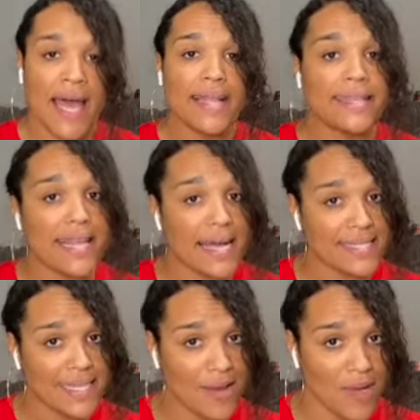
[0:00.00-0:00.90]

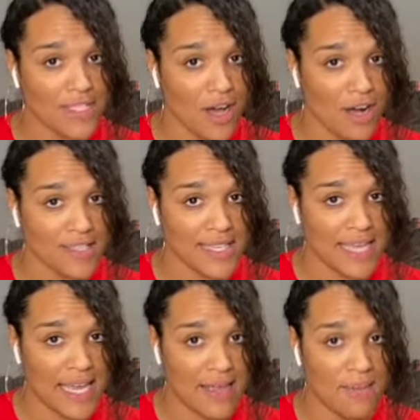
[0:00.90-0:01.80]
Last time I talked to
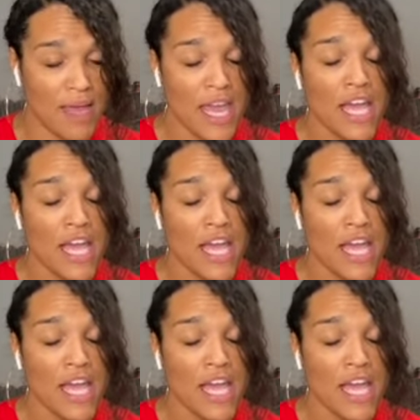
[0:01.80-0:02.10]
Kim,